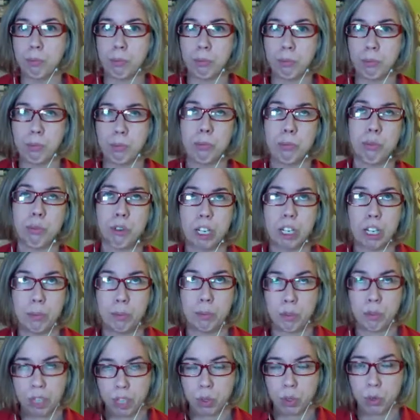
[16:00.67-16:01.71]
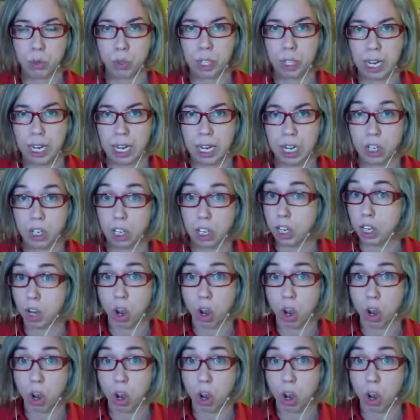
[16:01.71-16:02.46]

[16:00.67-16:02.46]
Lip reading: preschool age and no